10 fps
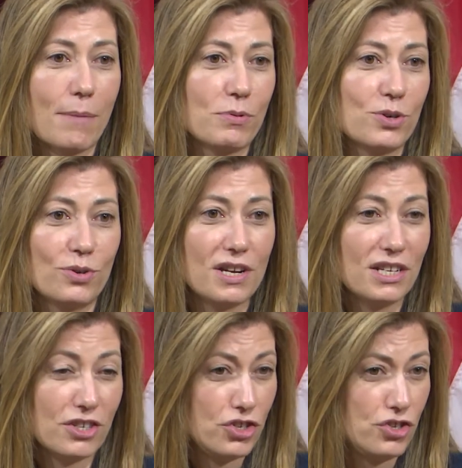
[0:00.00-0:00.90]
and
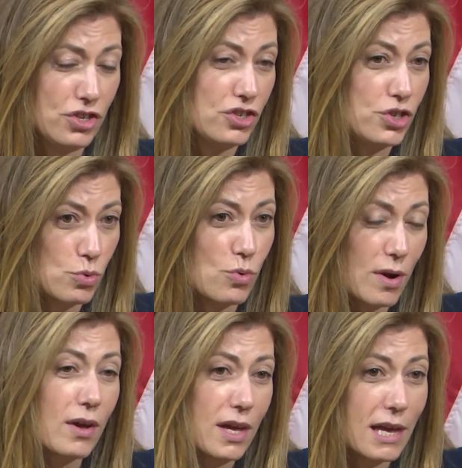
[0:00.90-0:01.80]
opportunity to, to
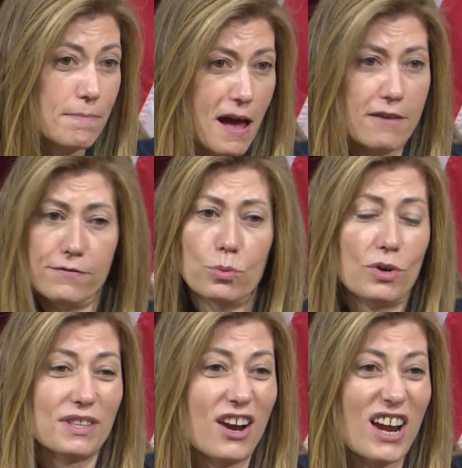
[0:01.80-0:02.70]
do impactful
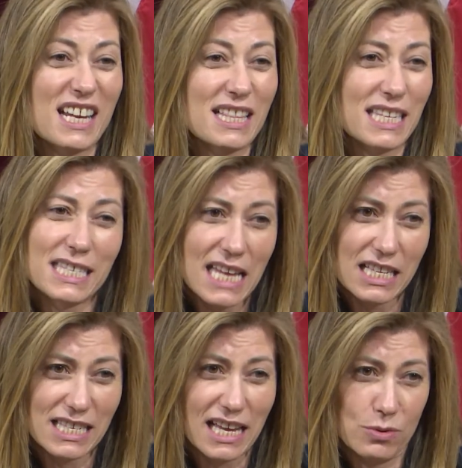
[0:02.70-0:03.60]
work there, and in the
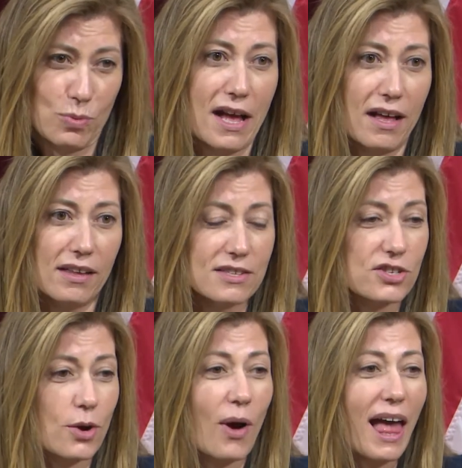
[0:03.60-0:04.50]
states as well. And
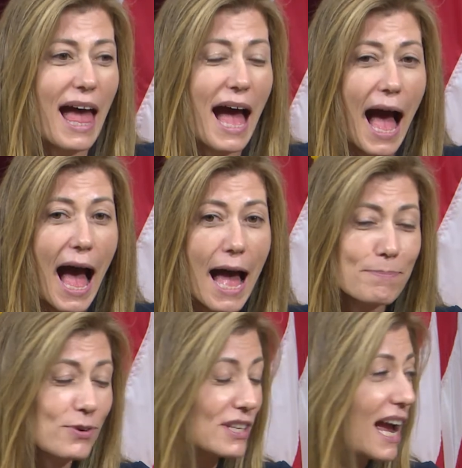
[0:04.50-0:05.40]
so I
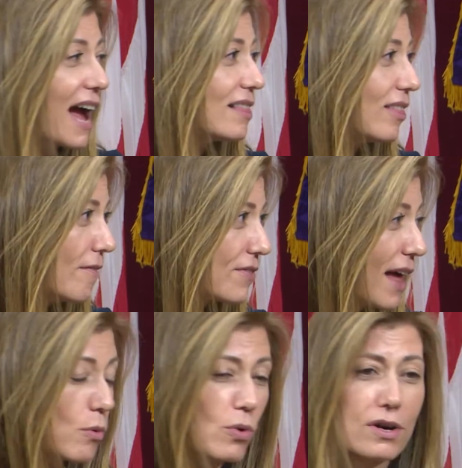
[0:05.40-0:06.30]
personally, I love
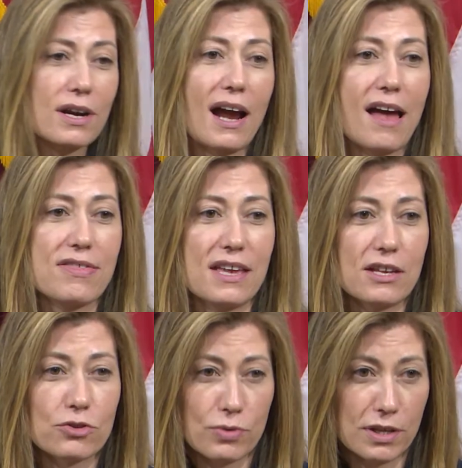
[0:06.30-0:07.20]
that work. I
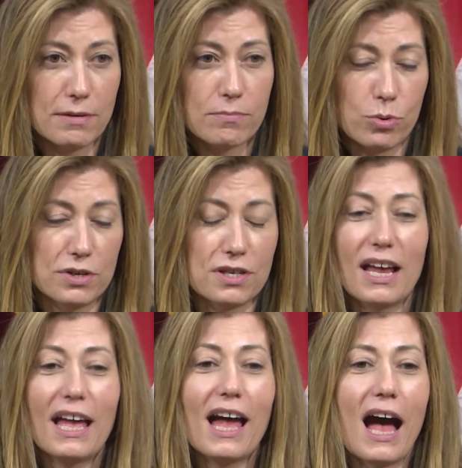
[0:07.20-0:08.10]
think it's really
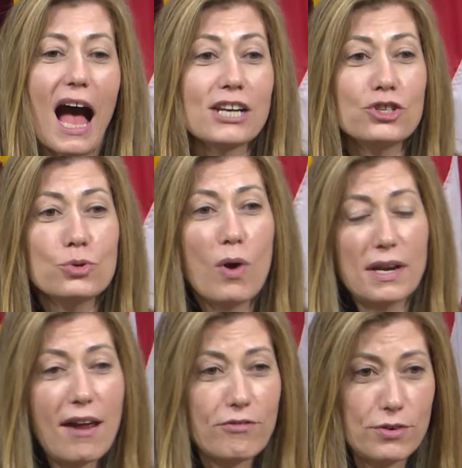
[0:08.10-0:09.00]
important. I do
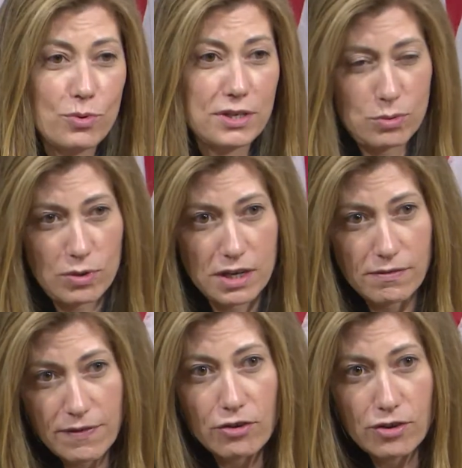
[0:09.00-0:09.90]
want everyone to work in
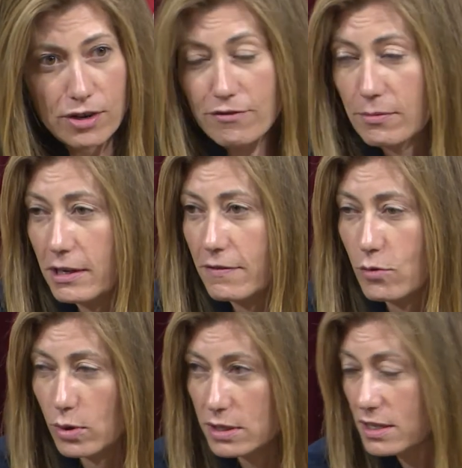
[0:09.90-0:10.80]
the federal government,
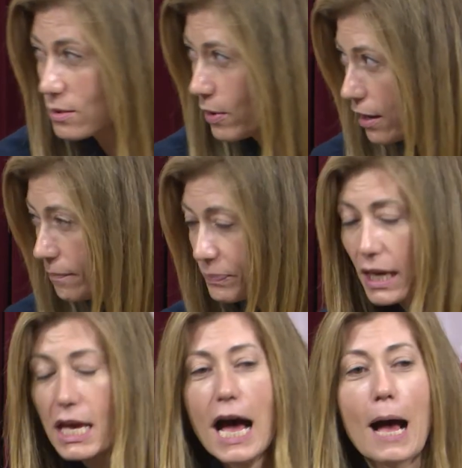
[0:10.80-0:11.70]
of course, as well.
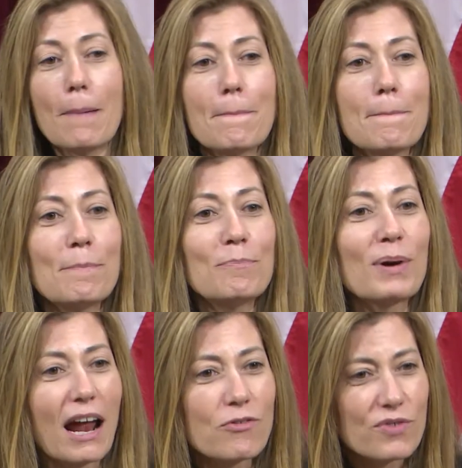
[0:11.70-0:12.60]
Um,
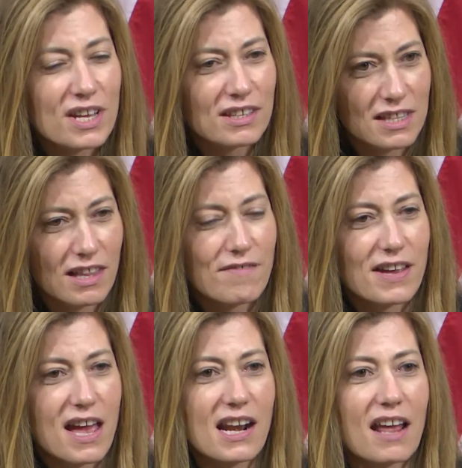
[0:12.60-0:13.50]
but I really
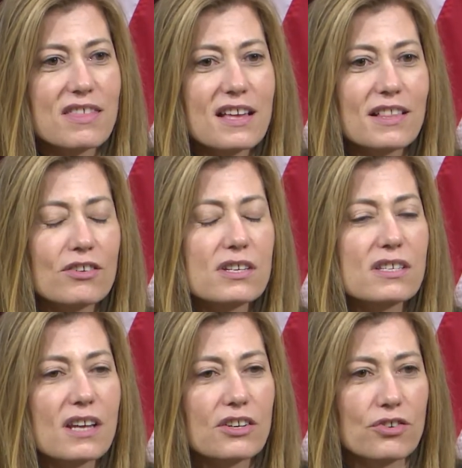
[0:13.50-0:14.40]
love it, and I think there's
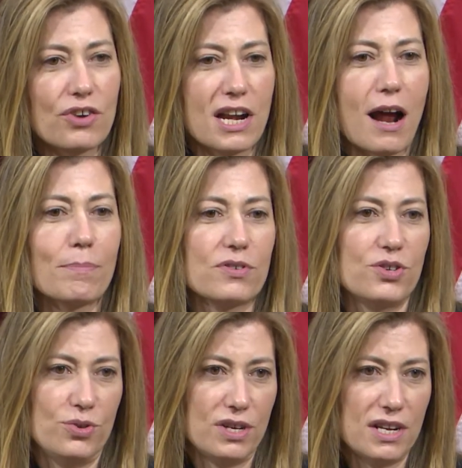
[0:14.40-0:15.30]
such a great
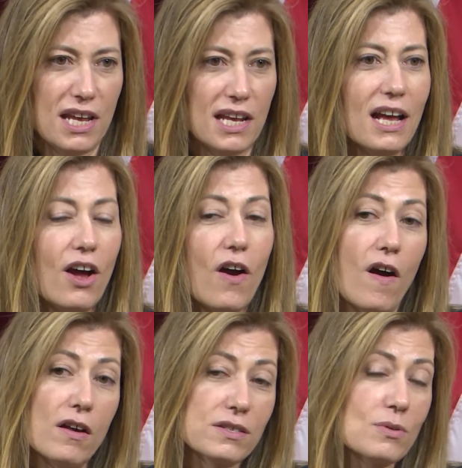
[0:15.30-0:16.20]
opportunity.
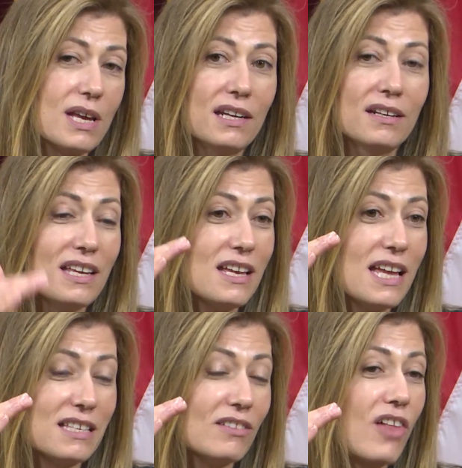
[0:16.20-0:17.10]
Also, candidly,
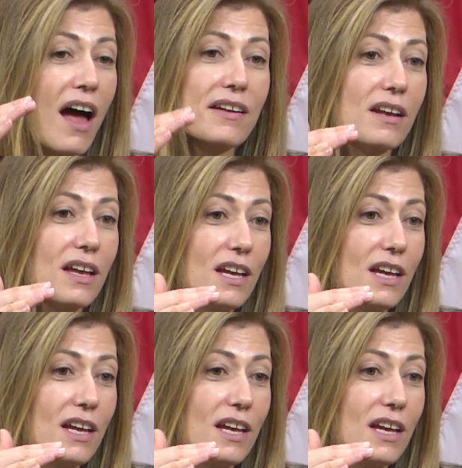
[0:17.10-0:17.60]
it's a lot,